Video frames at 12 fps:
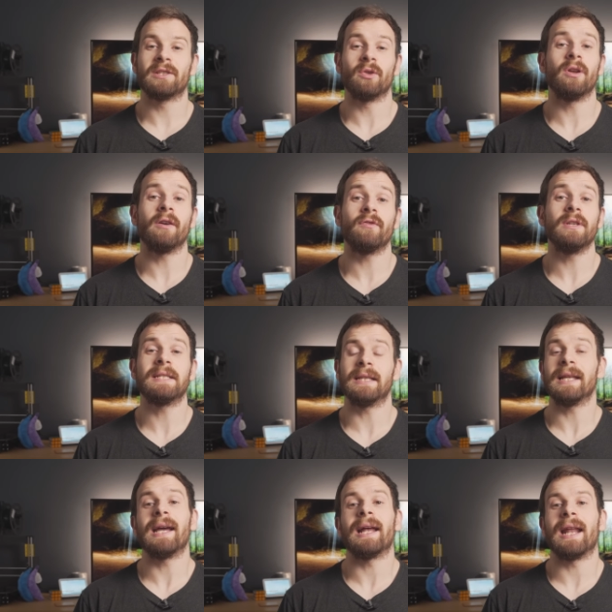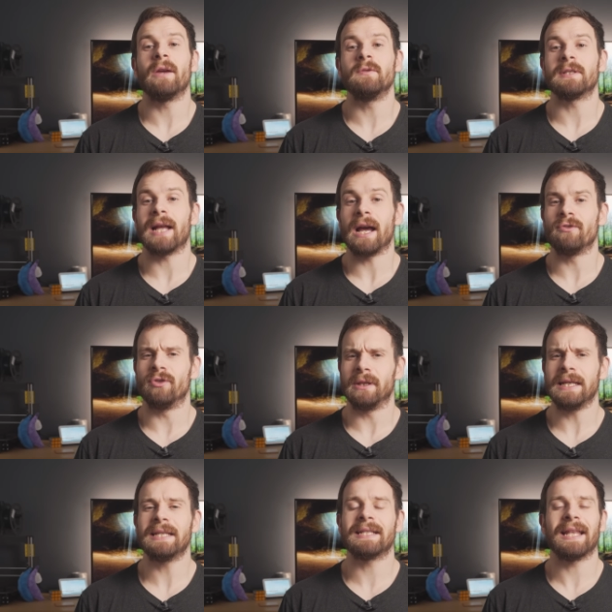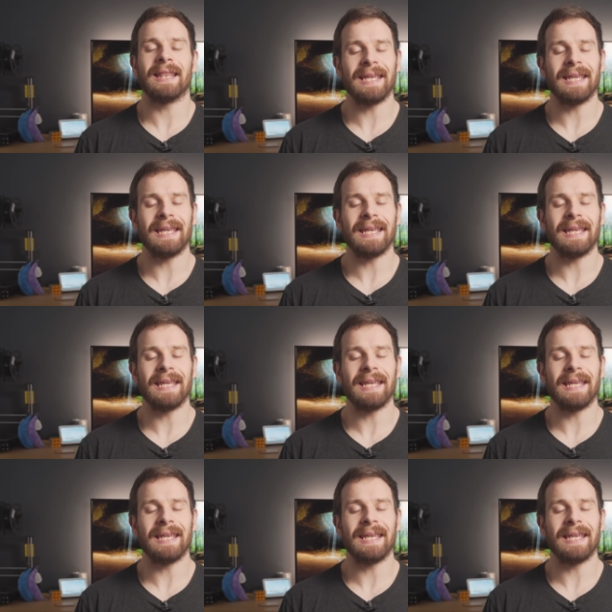Sonoff recently announced and released